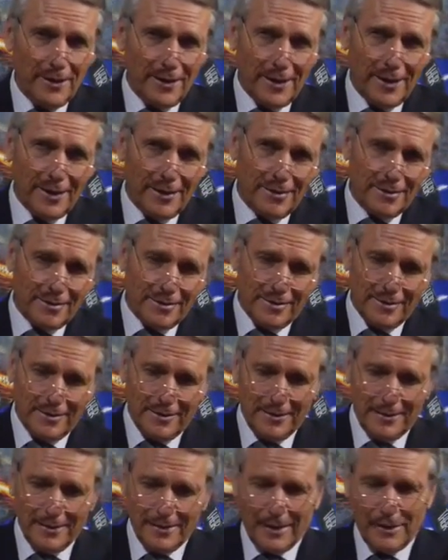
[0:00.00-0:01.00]
and
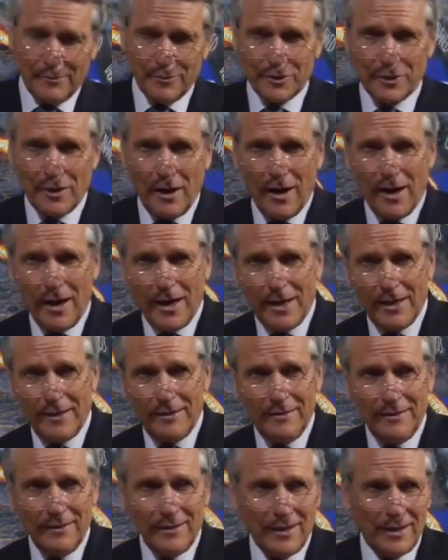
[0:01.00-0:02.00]
there was
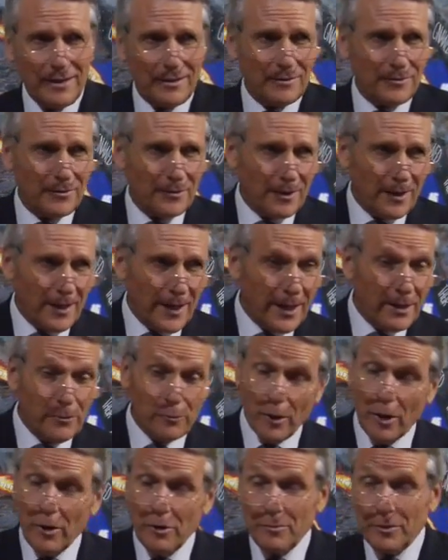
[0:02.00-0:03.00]
iron and of clay.
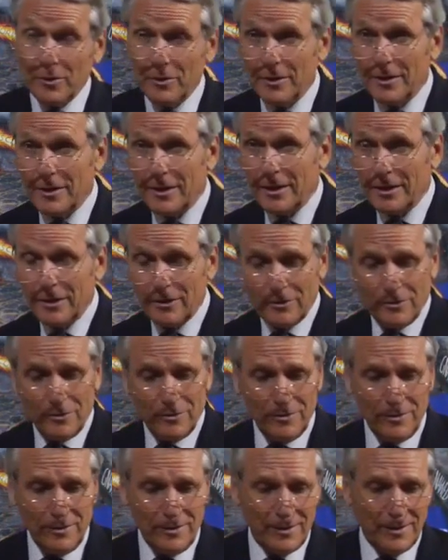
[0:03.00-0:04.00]
Rome
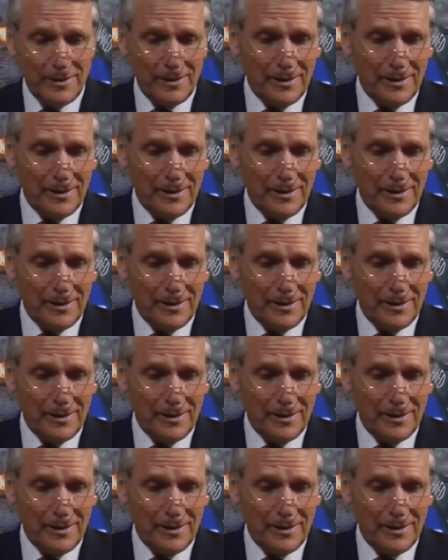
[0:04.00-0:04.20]
continued,